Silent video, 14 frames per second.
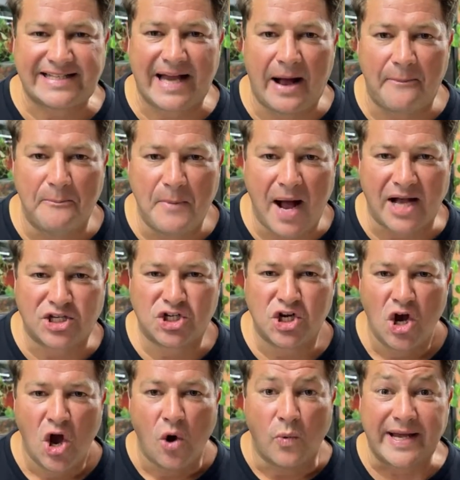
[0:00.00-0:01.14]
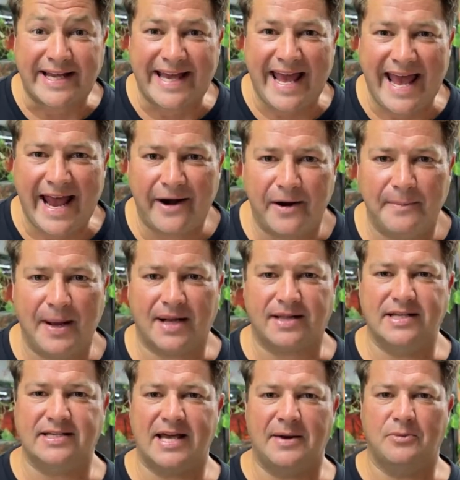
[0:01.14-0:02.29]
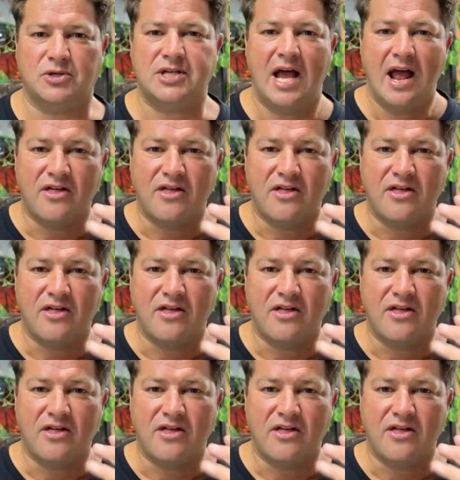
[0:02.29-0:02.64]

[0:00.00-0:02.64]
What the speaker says: how much we care about these animals.